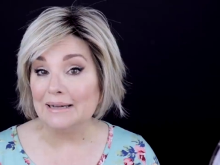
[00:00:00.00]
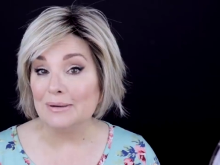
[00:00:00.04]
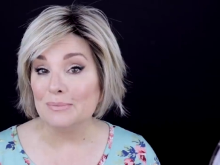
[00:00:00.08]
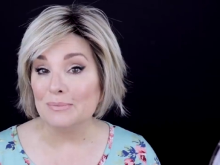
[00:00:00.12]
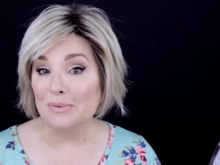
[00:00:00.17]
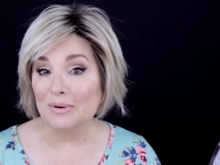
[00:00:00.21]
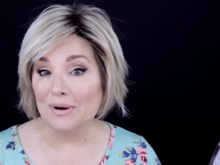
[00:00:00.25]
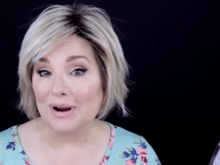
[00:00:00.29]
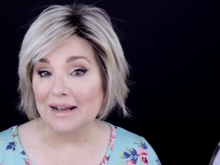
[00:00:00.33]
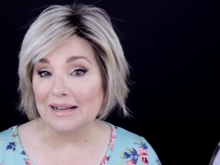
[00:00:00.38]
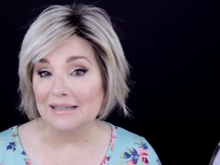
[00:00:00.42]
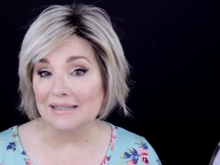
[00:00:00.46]

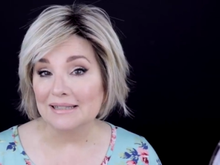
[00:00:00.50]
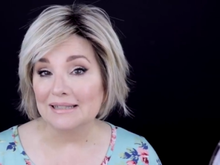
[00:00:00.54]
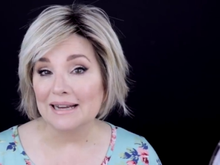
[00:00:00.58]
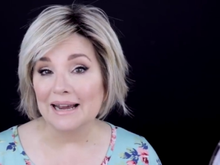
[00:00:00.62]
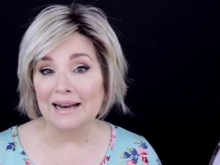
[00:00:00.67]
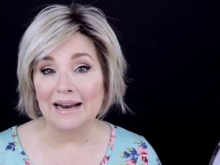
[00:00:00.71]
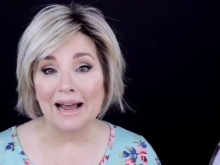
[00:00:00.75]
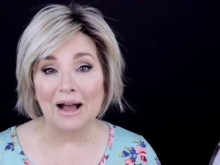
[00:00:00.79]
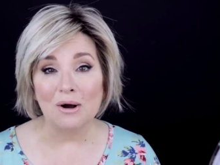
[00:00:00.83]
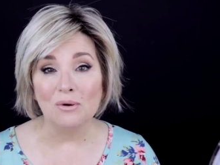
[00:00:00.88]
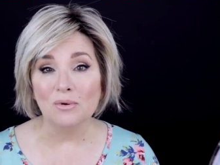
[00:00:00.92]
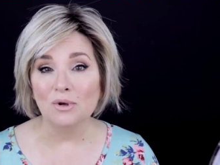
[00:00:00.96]
impressed
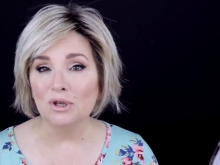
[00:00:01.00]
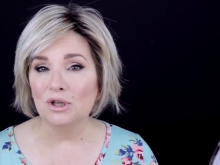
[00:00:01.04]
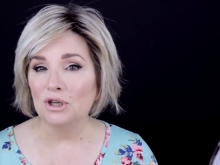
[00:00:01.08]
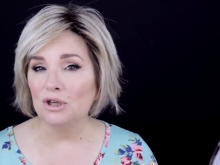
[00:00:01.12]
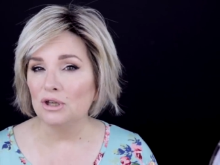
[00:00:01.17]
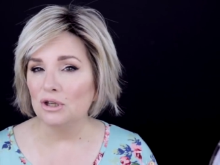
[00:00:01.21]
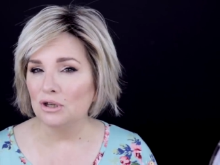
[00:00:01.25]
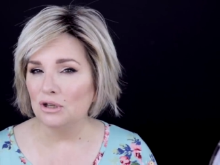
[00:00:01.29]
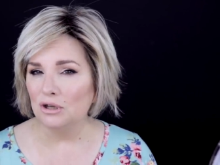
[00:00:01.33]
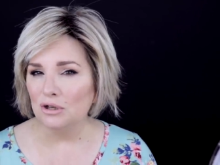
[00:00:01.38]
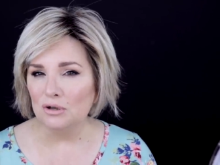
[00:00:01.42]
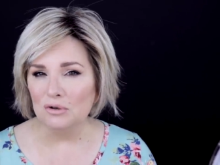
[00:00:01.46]
at how
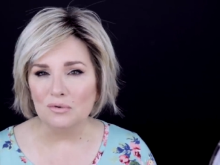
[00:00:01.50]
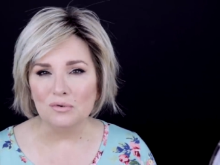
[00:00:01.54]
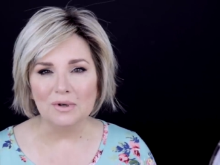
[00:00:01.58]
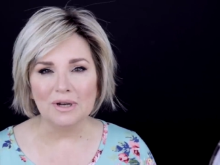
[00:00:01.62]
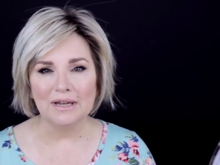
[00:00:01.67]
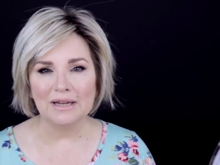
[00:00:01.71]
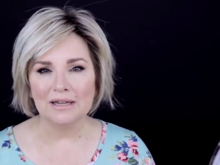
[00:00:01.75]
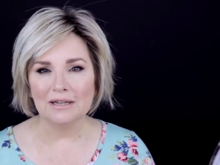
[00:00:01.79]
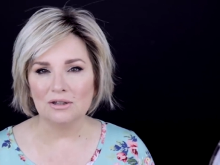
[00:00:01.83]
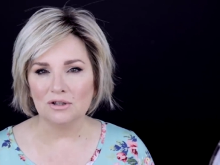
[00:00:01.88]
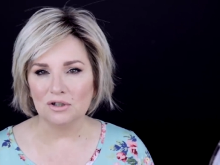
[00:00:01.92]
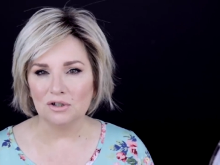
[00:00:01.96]
cute
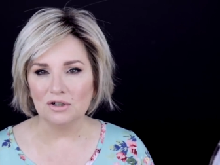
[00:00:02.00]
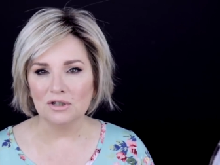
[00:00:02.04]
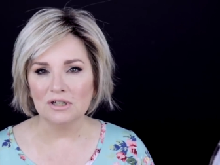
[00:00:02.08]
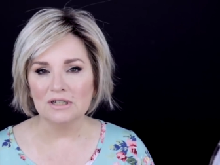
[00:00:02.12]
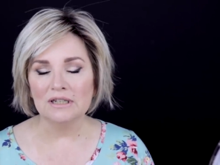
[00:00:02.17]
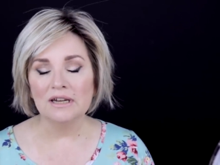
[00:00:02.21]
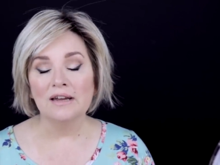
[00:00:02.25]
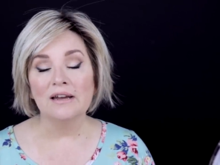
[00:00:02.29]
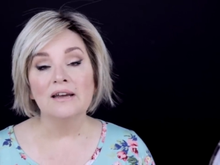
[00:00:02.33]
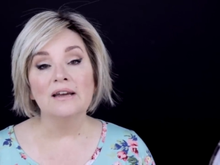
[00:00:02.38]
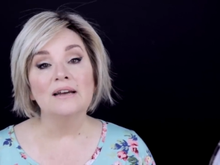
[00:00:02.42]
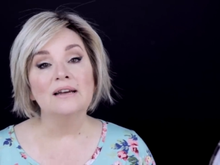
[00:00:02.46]
it looked.
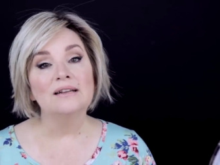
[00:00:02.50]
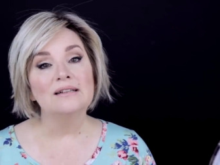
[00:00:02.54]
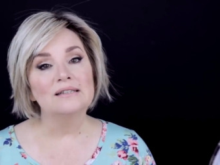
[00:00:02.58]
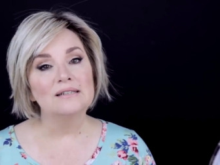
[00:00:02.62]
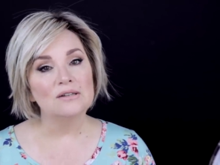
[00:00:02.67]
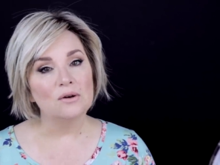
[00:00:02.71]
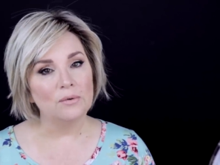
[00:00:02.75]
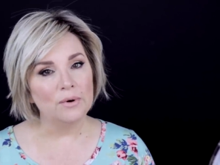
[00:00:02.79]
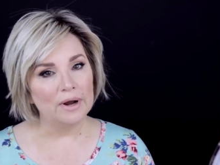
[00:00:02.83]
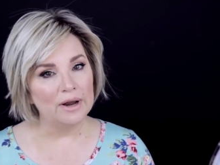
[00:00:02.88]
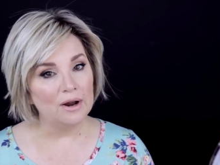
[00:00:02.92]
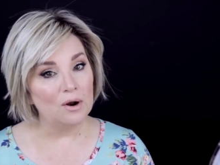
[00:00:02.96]

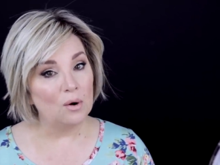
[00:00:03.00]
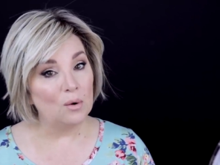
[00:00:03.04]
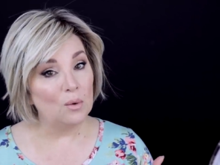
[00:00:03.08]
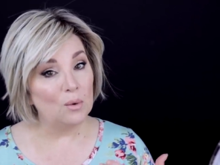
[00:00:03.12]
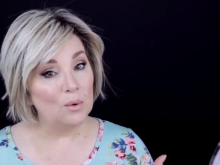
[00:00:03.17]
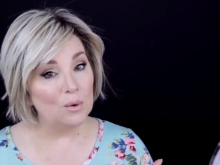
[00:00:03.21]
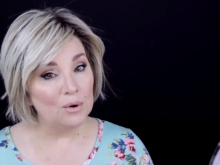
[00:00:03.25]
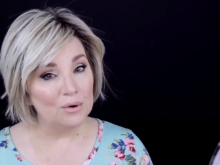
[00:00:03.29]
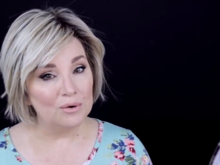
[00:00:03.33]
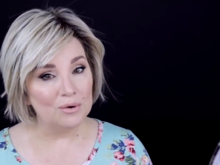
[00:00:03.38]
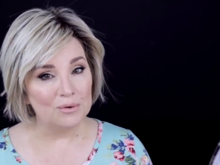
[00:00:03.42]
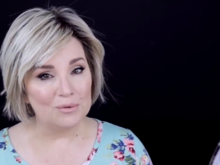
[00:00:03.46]
So I
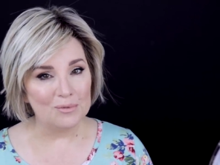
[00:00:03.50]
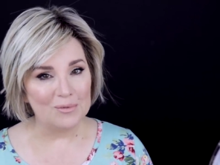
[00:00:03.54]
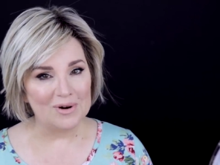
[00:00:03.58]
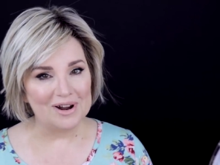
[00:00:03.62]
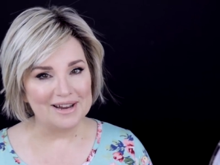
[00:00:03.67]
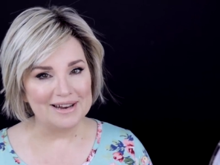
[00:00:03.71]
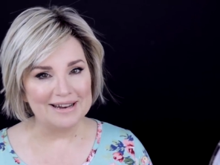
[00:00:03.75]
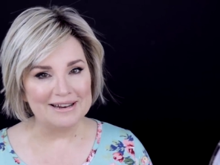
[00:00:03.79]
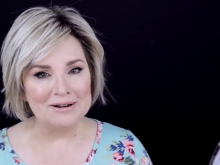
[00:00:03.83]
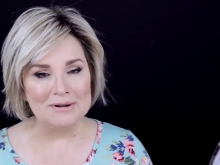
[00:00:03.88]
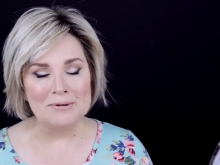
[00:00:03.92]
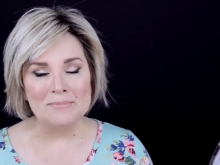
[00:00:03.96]
ordered
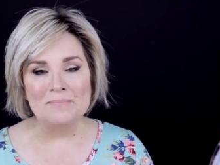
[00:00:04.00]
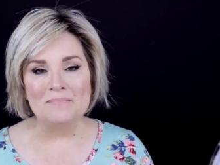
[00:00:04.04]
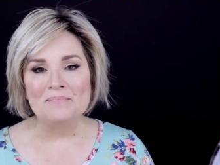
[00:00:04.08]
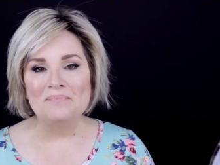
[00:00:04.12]
one.